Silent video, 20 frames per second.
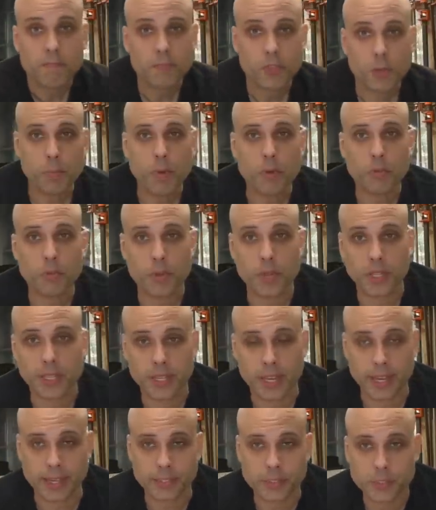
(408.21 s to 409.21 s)
They're both really
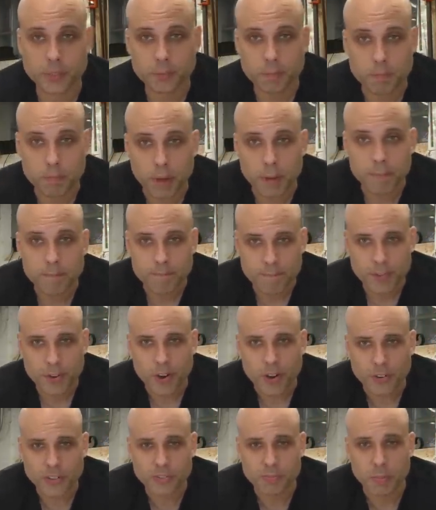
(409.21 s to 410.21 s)
nice, but there
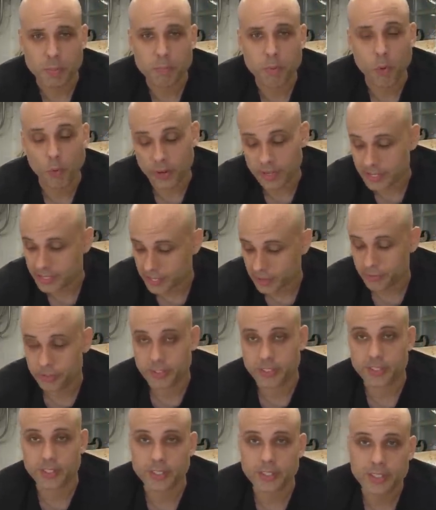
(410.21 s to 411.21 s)
are some important
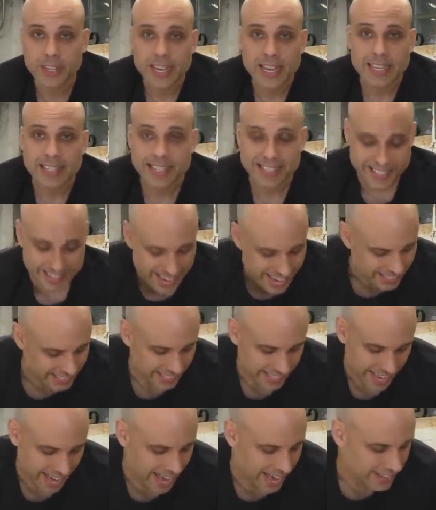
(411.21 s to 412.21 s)
differences. The
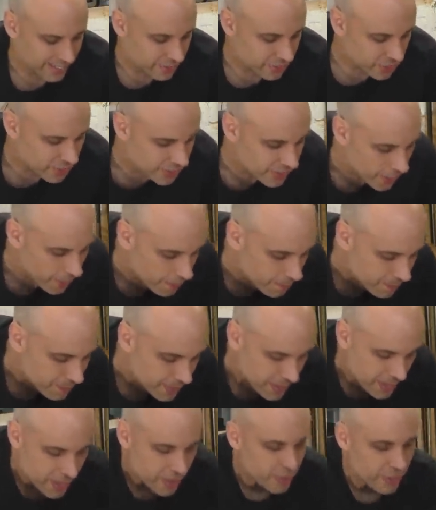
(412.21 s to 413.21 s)
Stanley has just a,
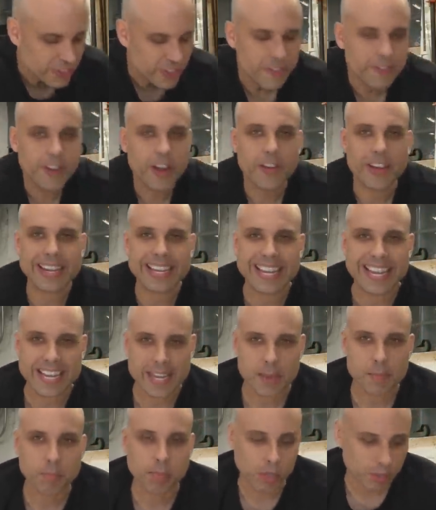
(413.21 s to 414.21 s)
just a very
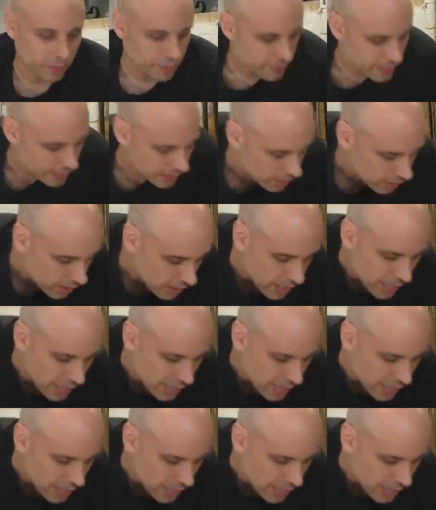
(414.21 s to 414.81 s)
nimble feel.